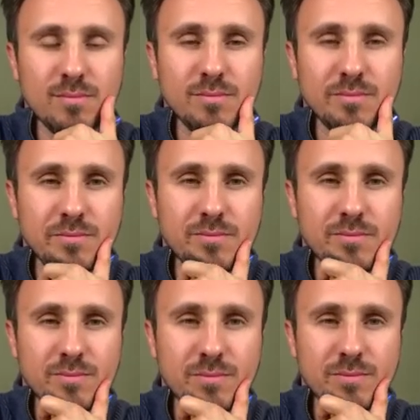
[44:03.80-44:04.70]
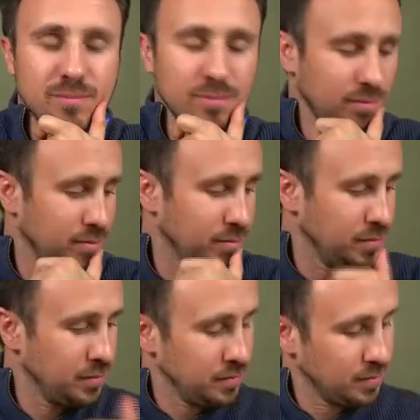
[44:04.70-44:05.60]

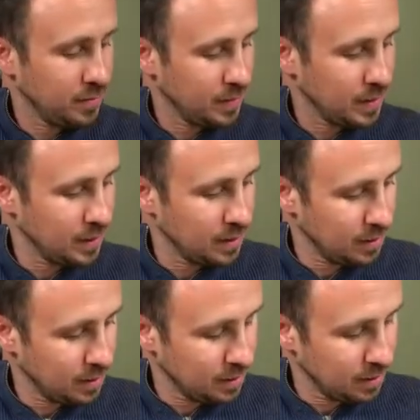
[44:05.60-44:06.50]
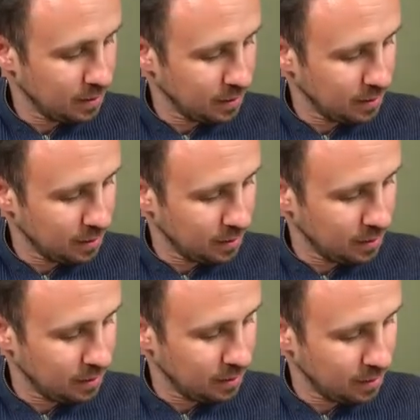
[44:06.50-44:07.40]

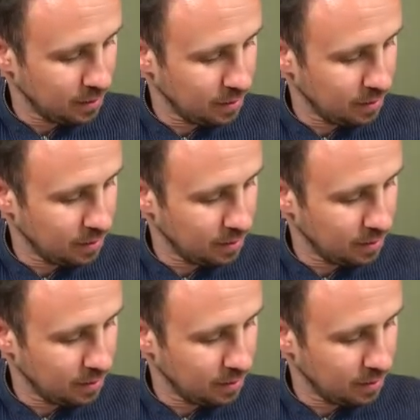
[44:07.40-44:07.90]
No words are spoken by the person on screen.